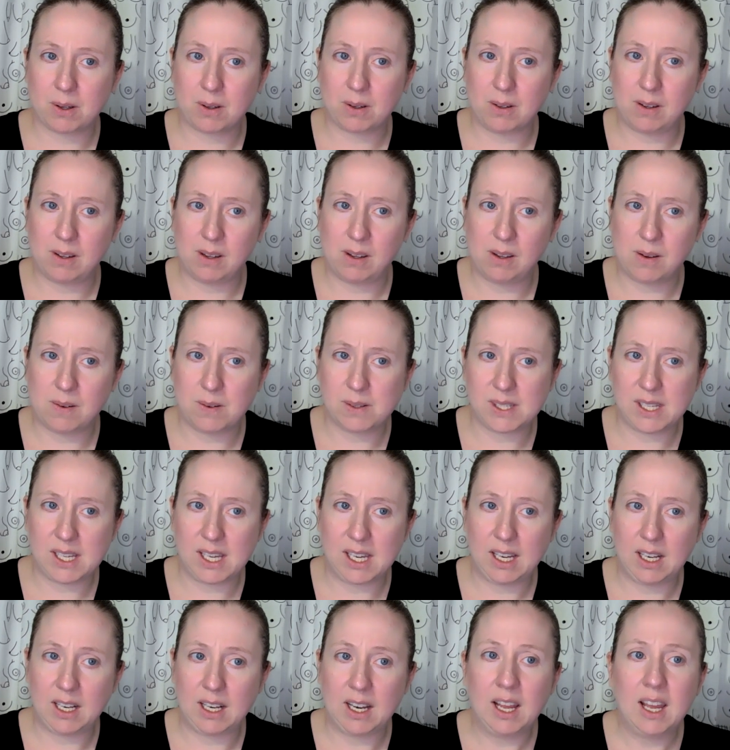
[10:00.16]
you
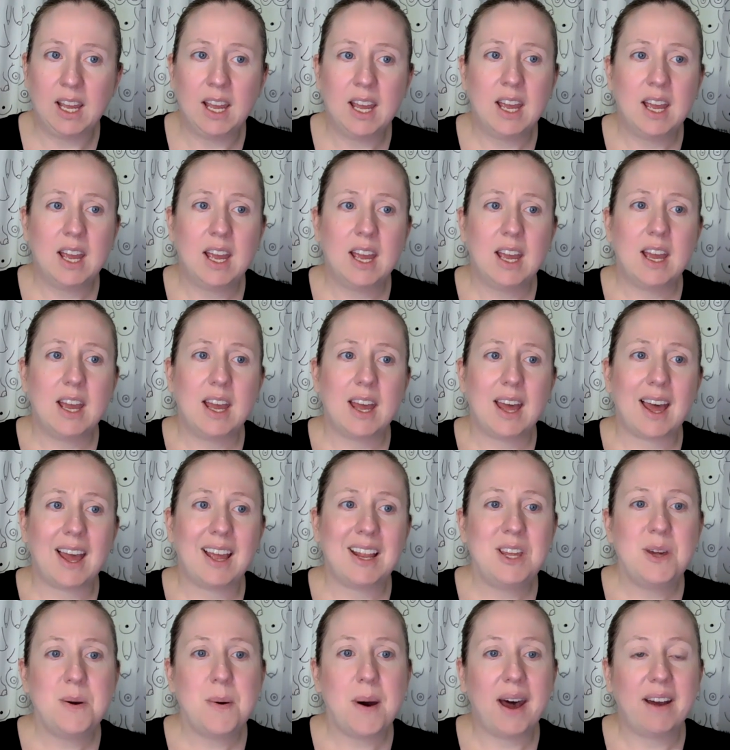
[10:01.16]
using?
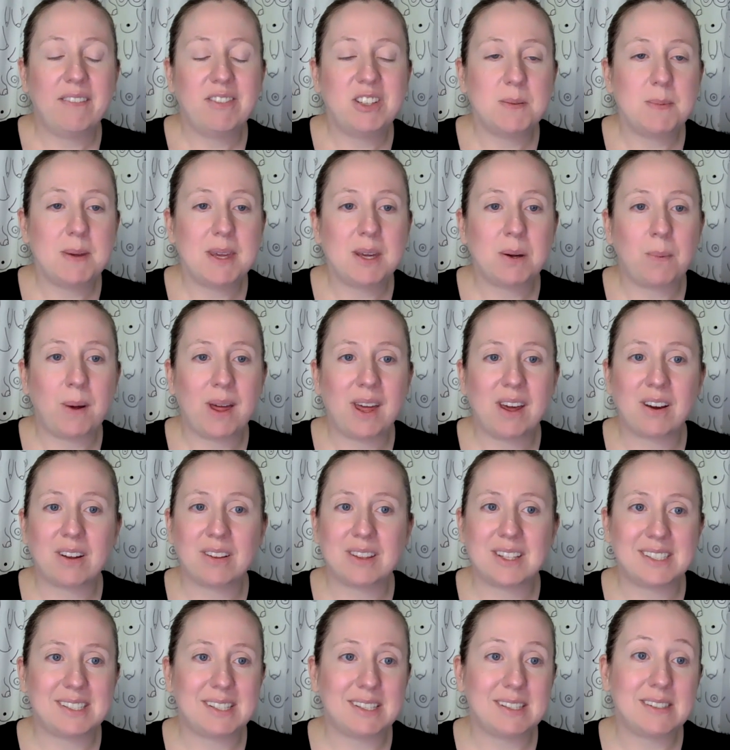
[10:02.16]
And you have to be aware
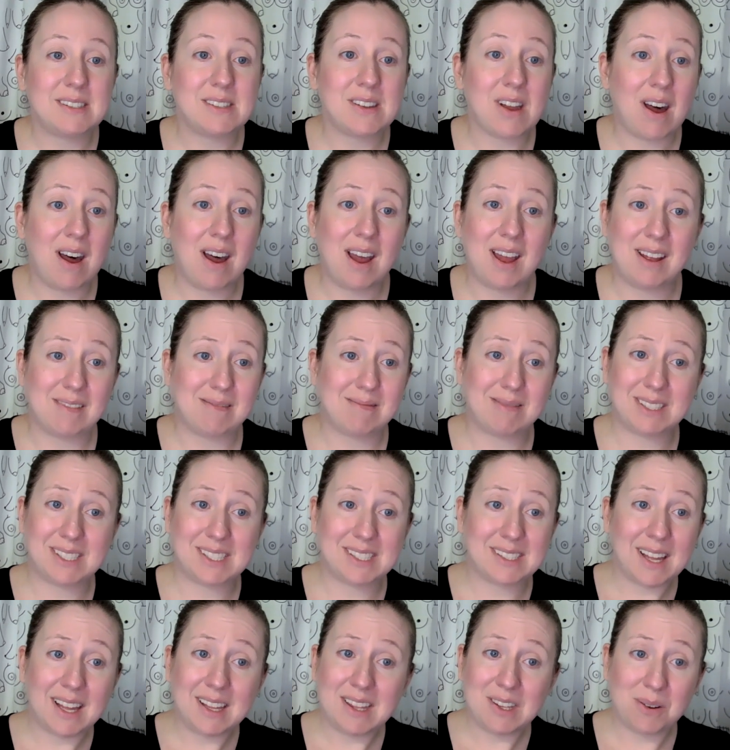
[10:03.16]
this is not this
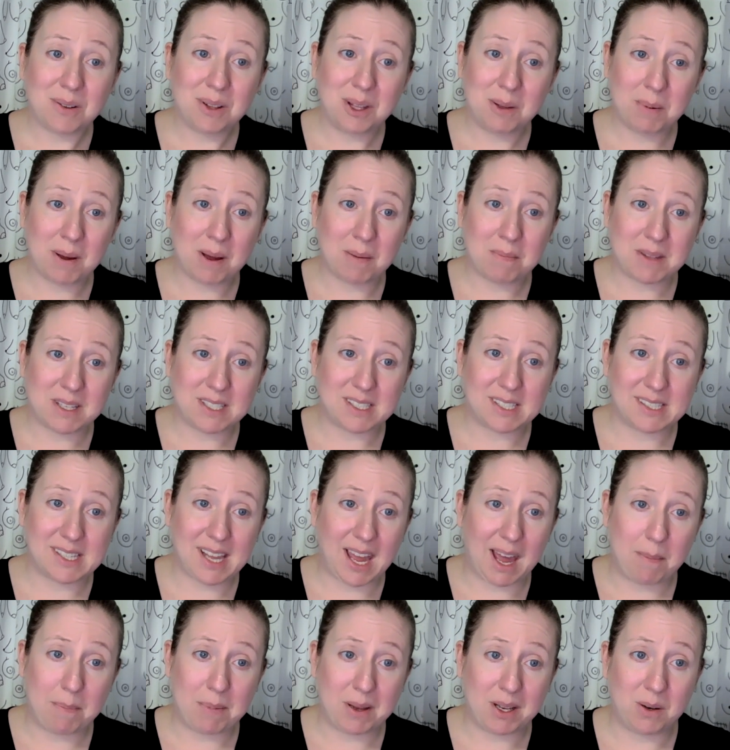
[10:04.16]
is not the only pump this has
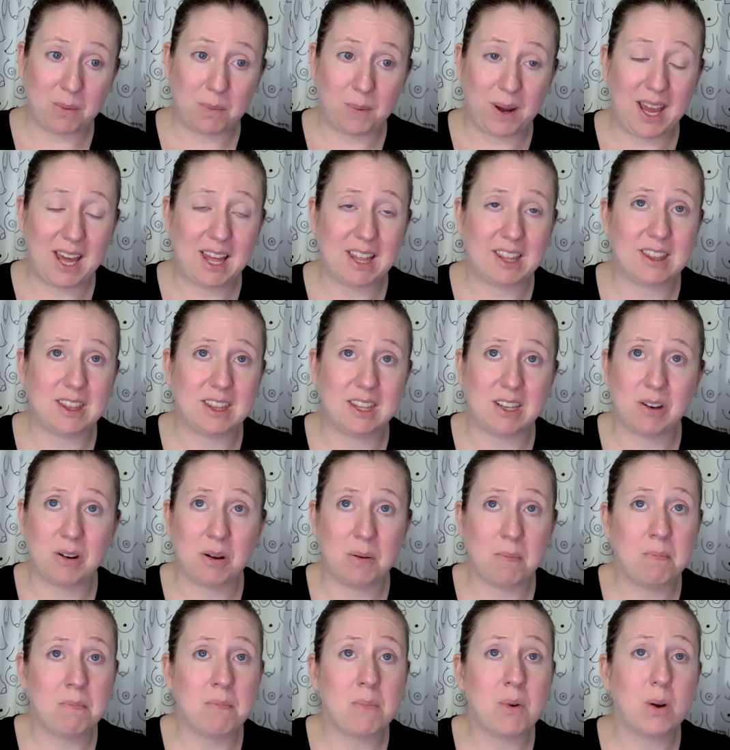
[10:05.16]
happened with. There are
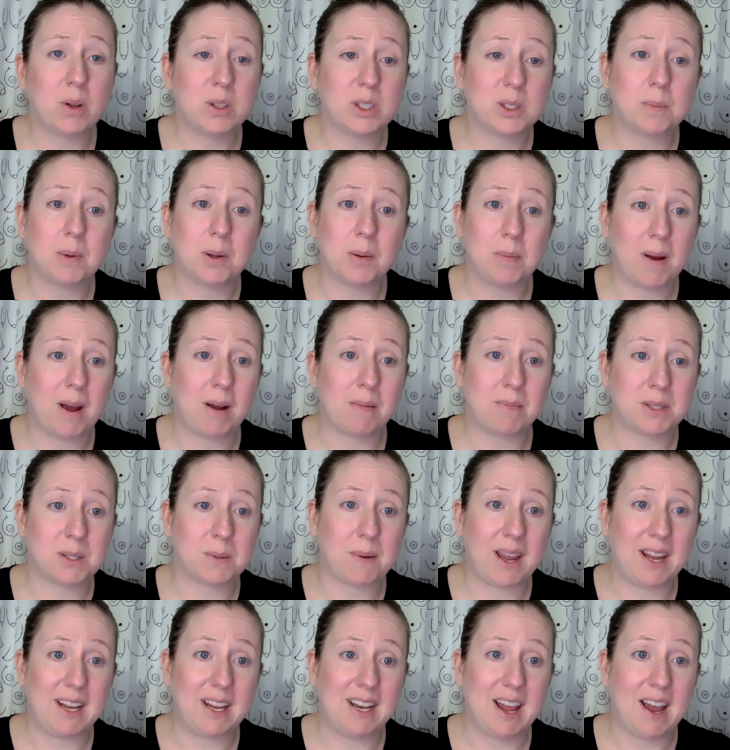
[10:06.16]
multiple pumps
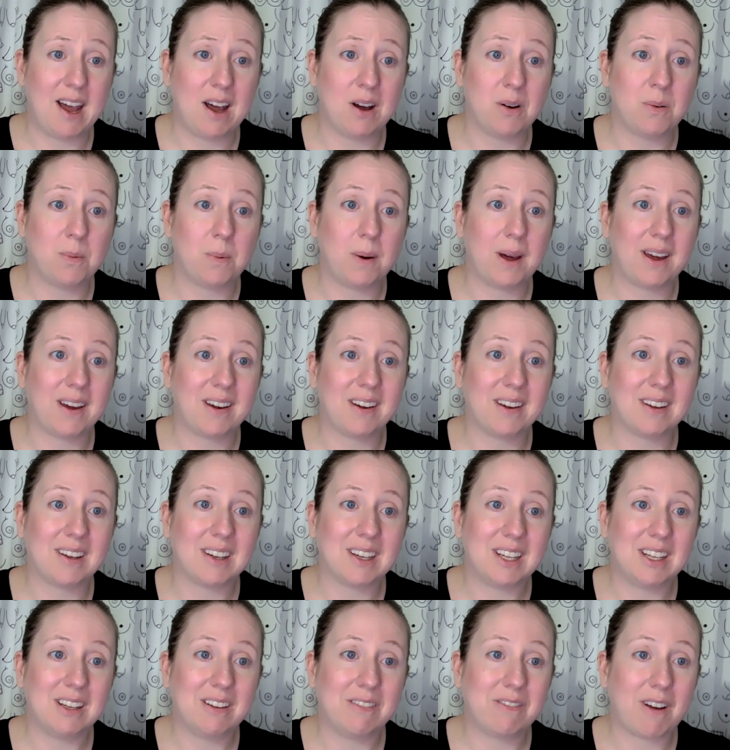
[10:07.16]
right now where
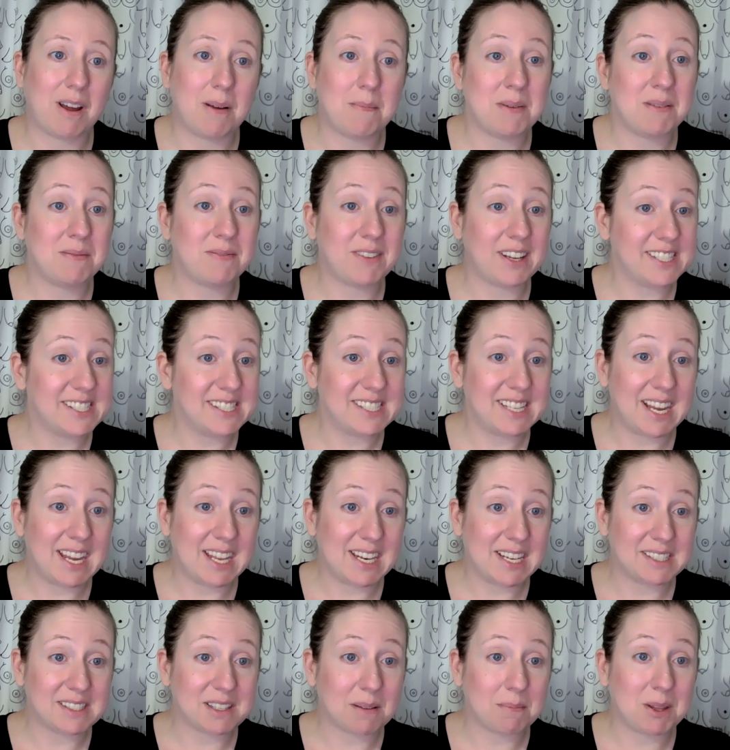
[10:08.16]
if I'm
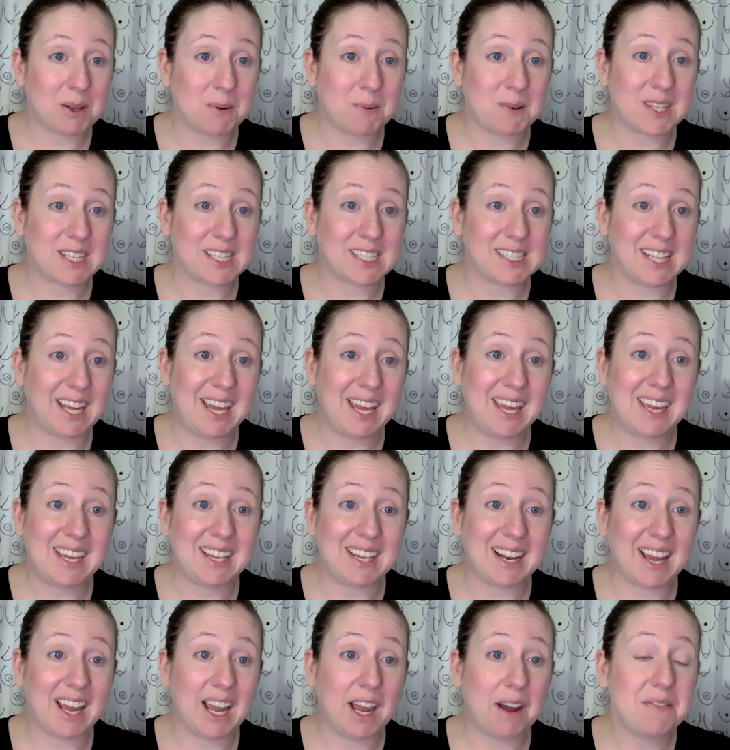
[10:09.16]
investigating something with a client,
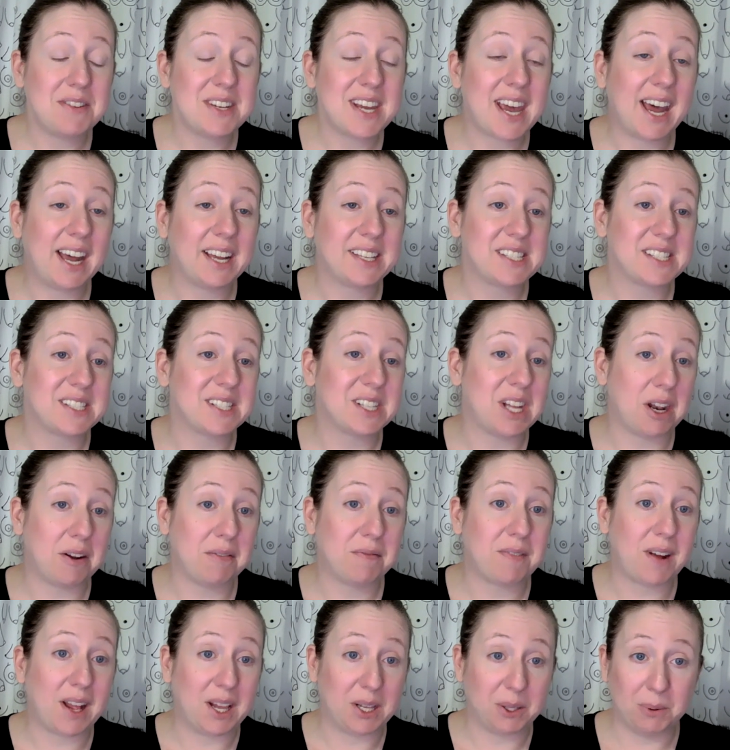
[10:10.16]
I have to ask a lot of
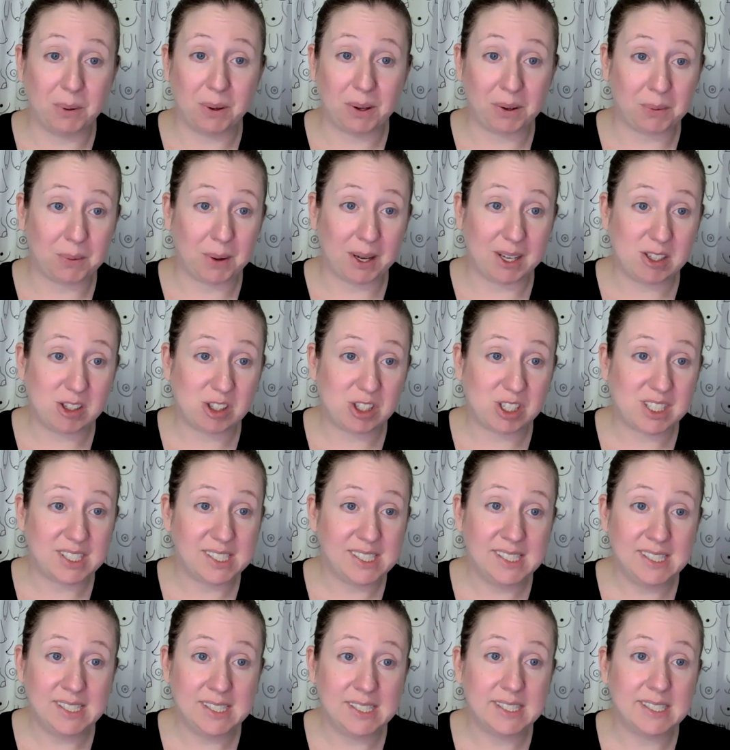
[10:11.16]
follow-on
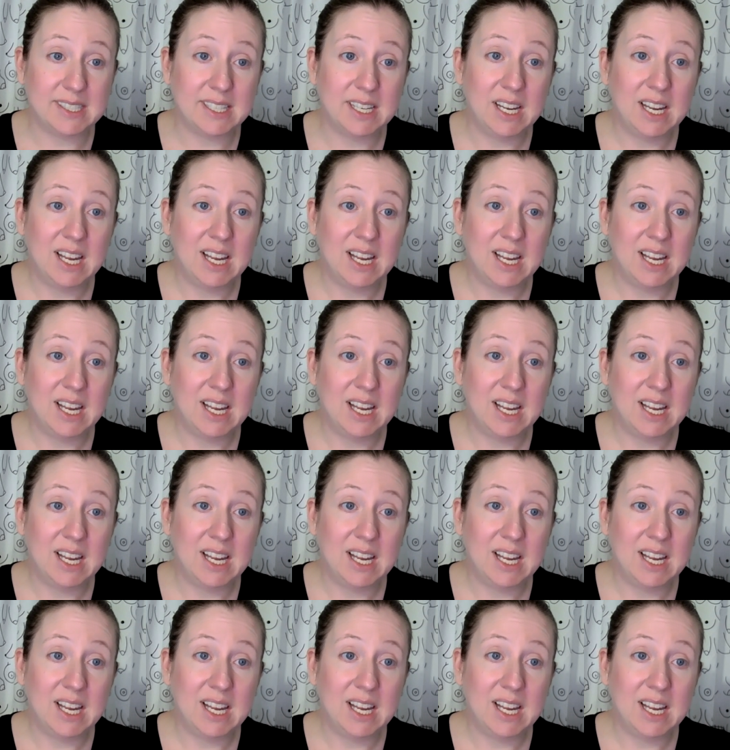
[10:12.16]
questions